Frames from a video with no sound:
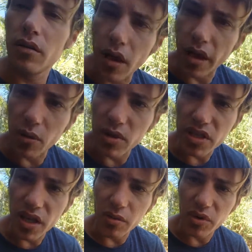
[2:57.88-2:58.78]
Like I was
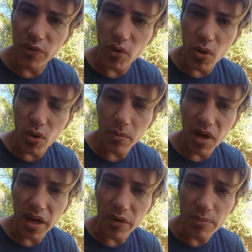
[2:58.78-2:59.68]
saying before,
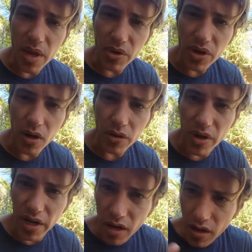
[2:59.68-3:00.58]
my memory card
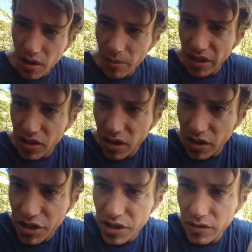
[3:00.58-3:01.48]
ran out. Oh my
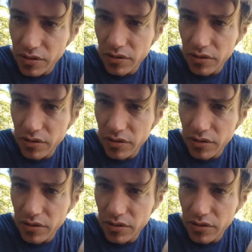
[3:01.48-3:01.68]
gosh.